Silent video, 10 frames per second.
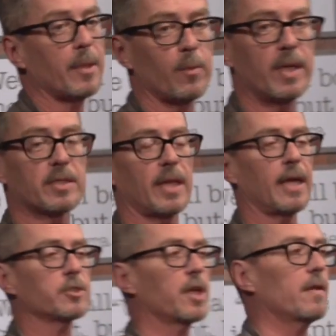to me recently.
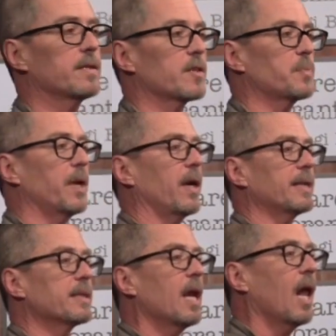I'll share this
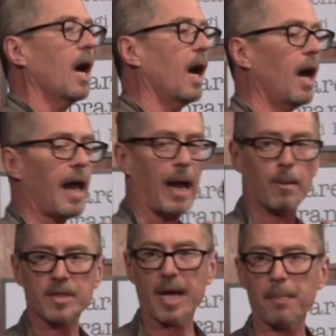experience. I
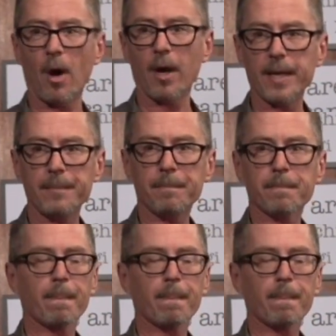was at a party